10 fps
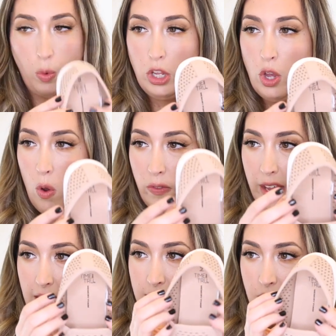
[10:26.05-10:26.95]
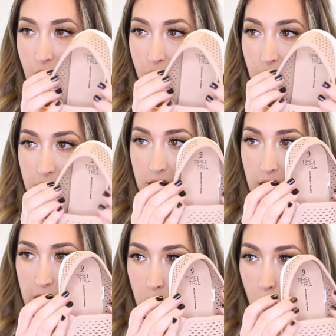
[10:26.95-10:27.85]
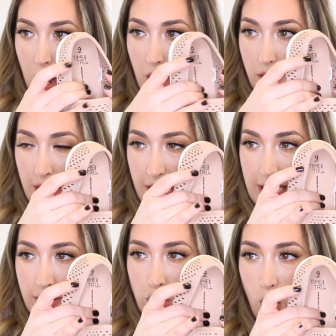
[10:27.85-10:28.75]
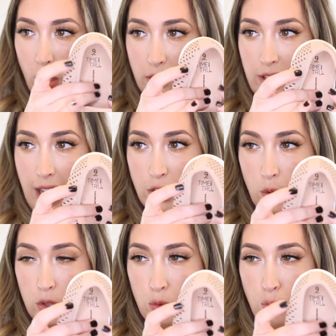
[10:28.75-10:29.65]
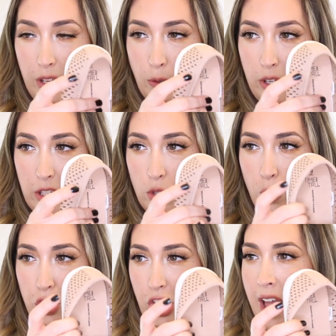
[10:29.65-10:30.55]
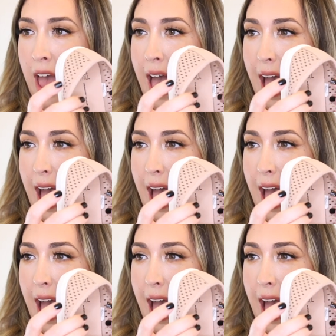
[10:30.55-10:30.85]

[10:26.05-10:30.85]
When you go on the inside, this is what the insole looks like. So it's really, really squishy.